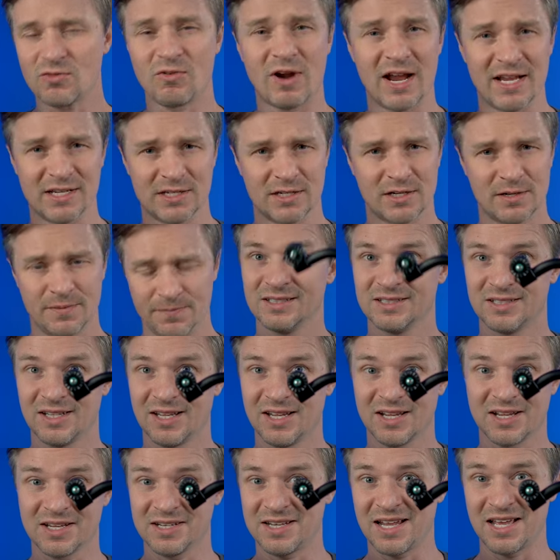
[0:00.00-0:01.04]
rest. So
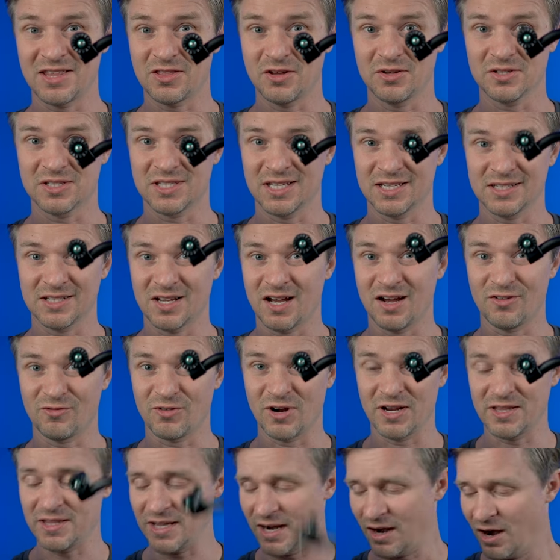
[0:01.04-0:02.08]
you can take those things off
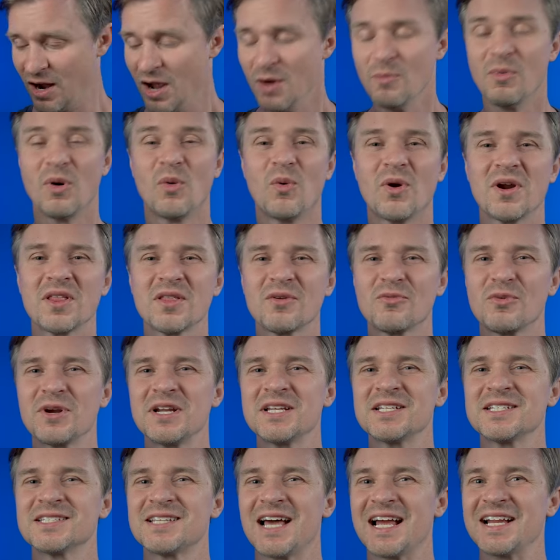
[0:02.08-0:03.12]
right there. But one of the
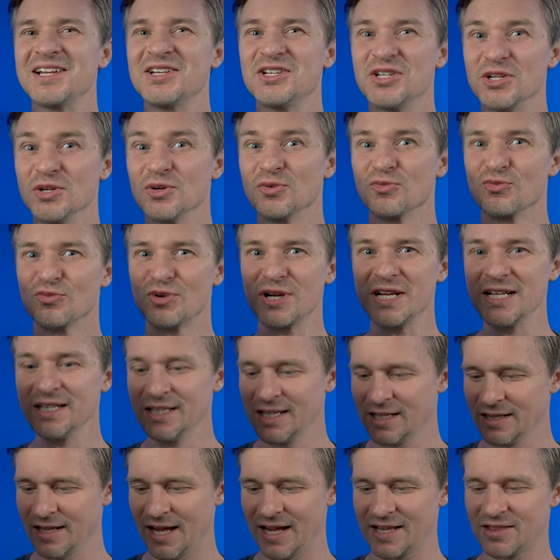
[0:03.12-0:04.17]
reasons I do
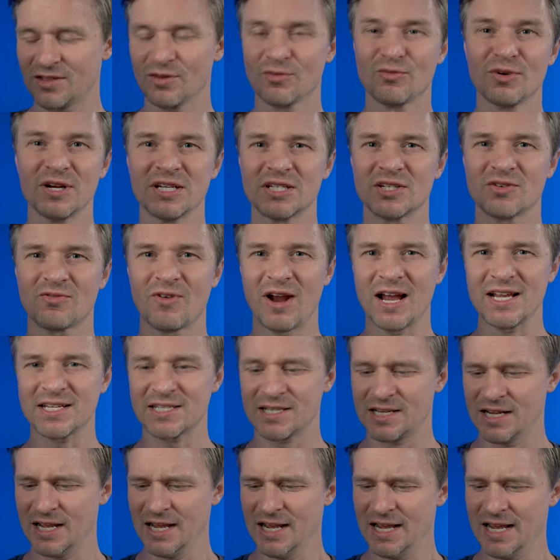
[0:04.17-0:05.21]
really like the wrist
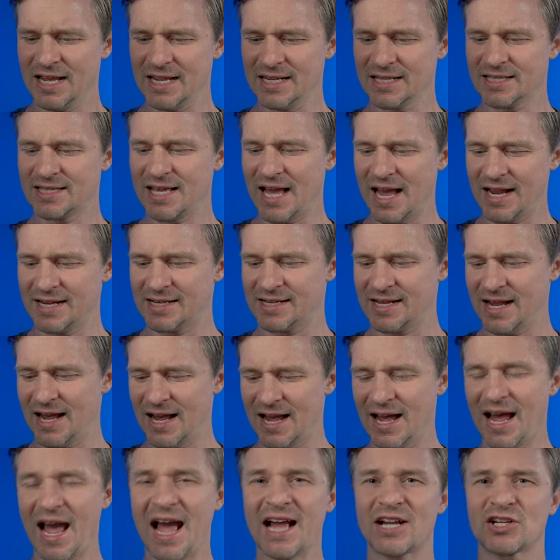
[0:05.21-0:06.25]
rest is that
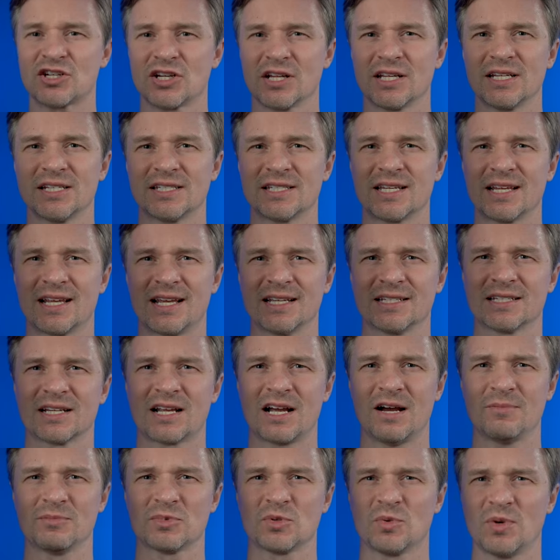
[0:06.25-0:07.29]
actually, see, because it
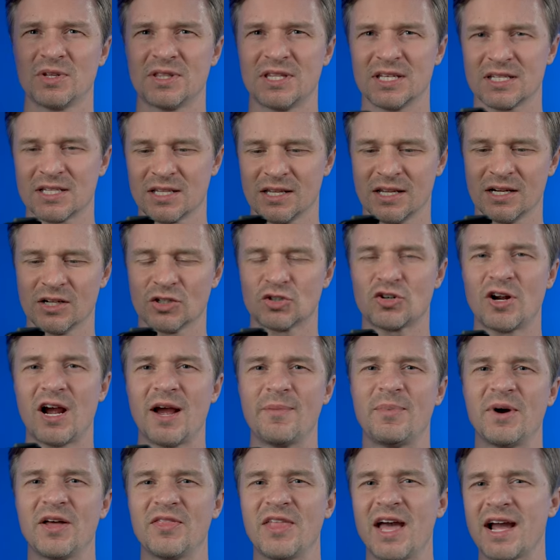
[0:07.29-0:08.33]
comes with this little
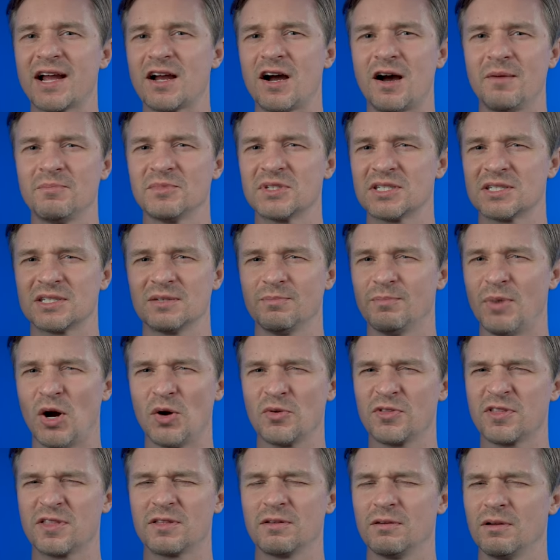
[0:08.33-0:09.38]
tripod, that comes
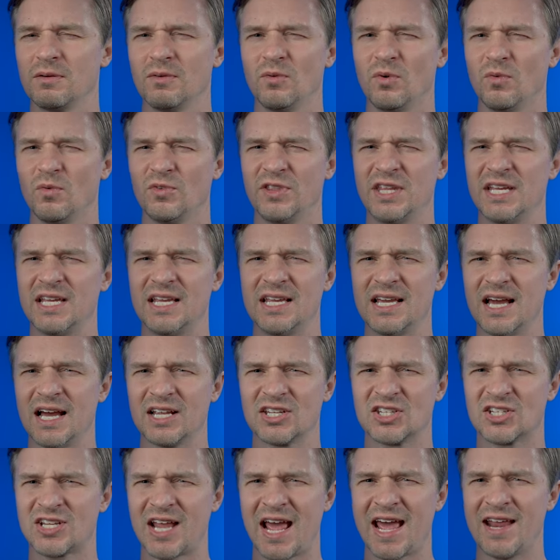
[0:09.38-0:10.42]
both the
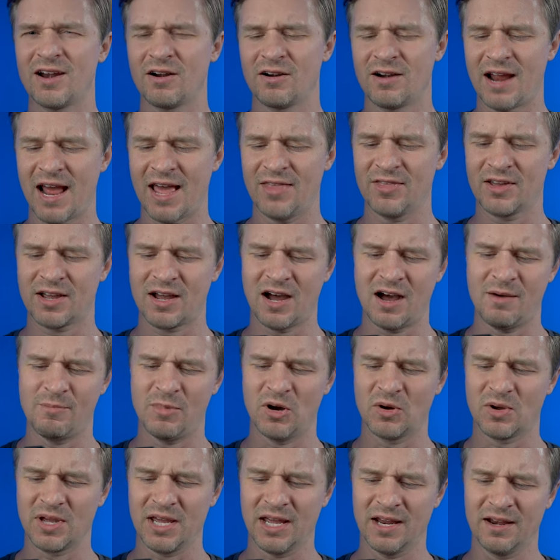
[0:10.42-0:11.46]
standard and the
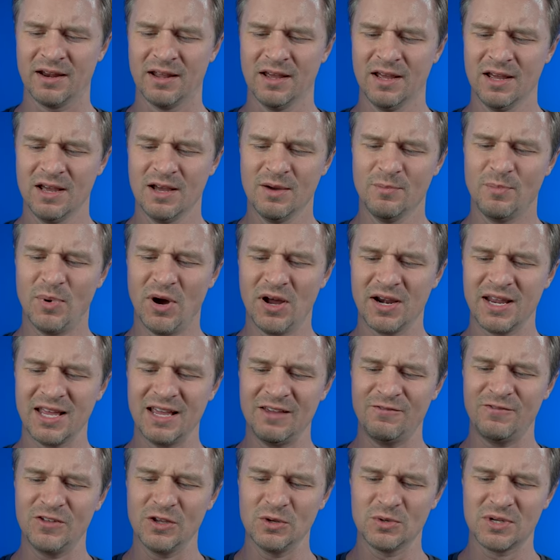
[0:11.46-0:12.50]
combo kit. But
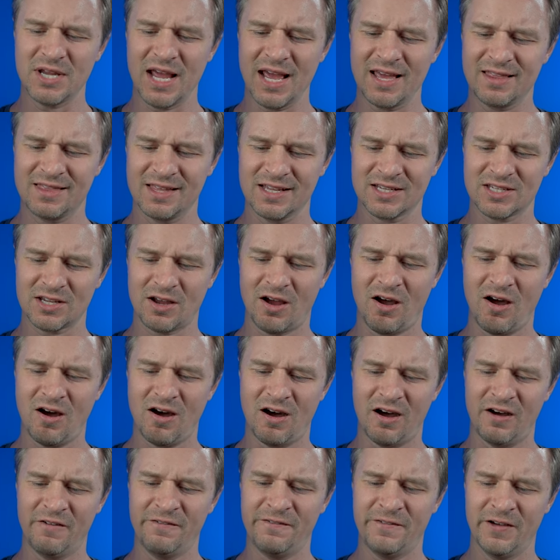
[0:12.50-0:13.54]
if you take this
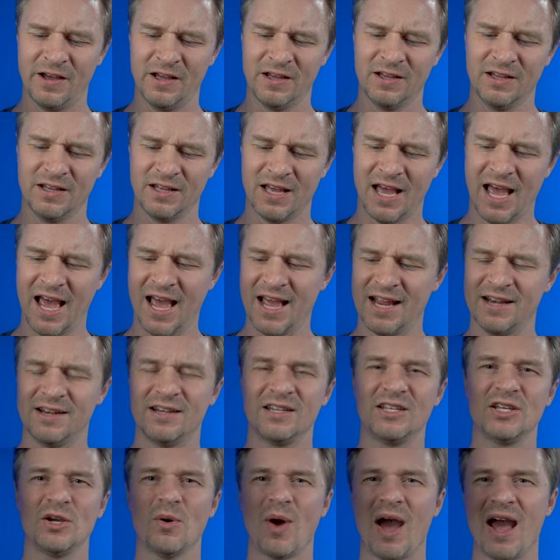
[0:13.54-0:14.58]
off and
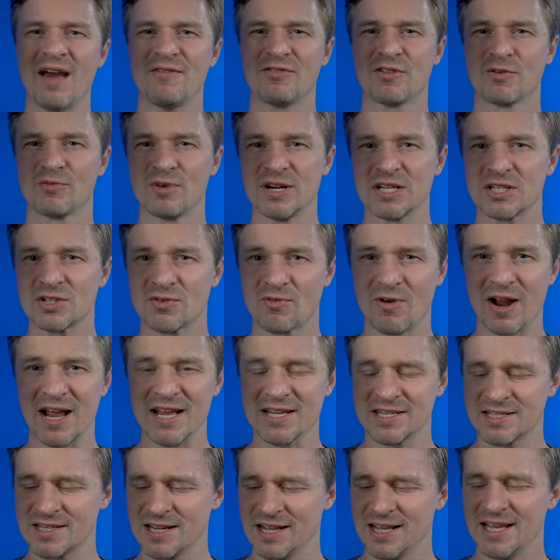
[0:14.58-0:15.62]
you have the wrist
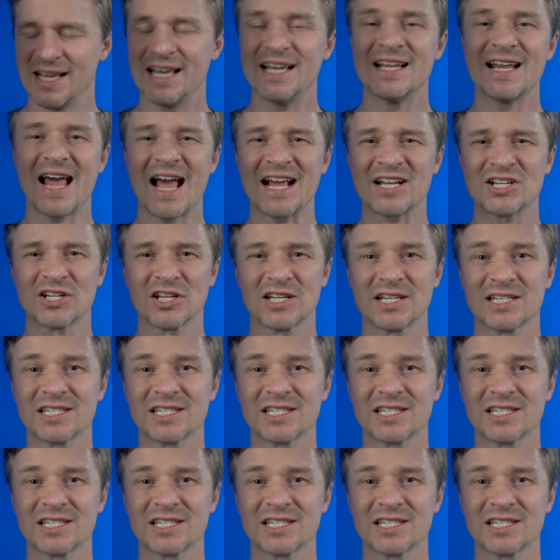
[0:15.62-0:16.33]
rest, it actually